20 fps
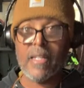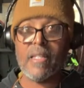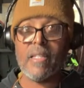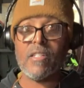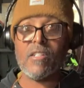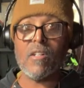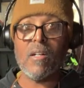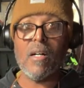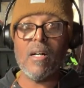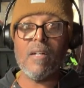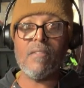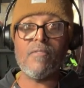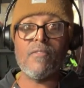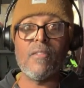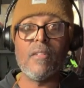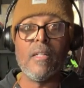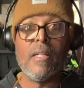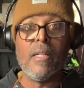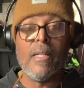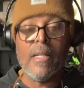of the trough
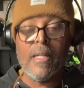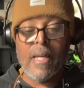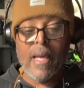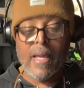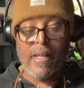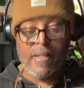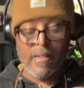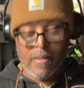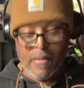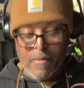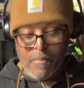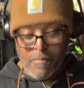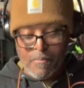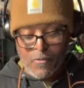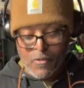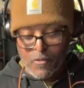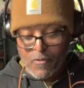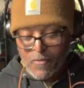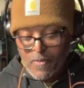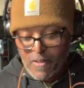and on
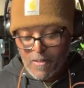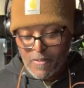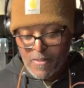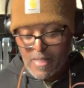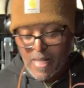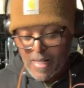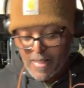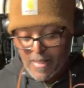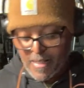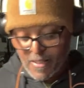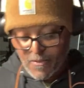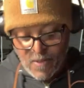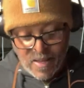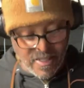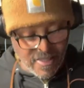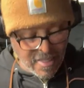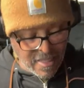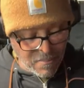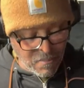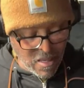the side that's
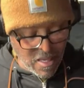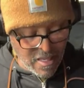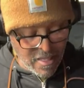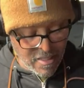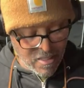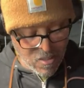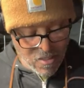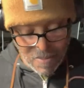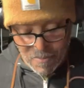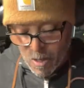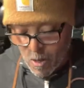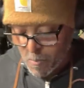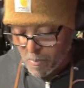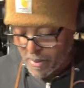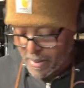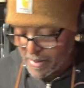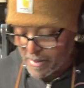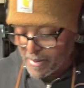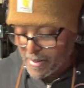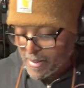facing me. So I'm
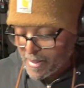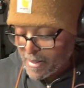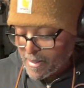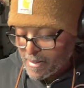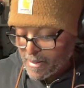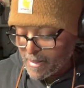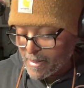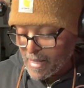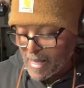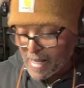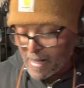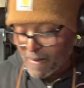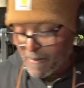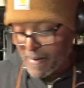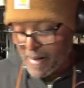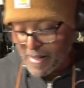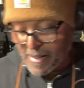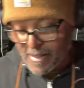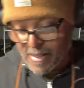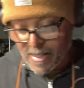hoping that that
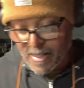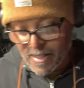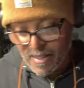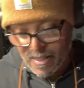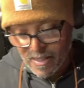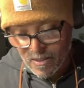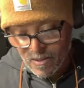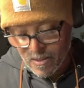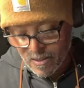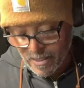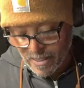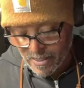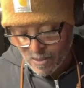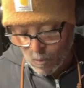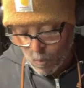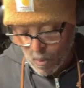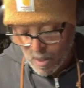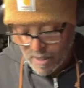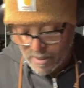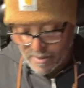creates a little cleaner
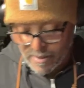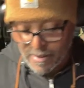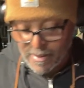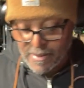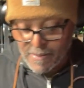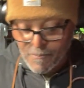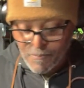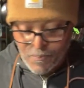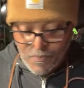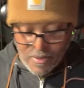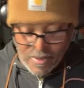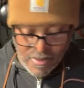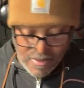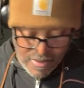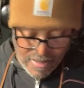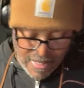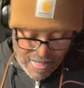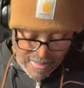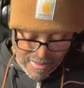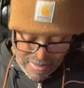water
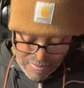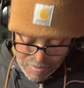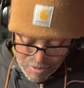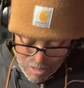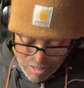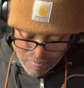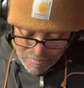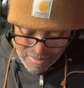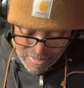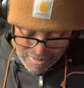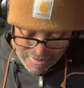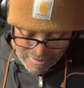as I'm sharpening.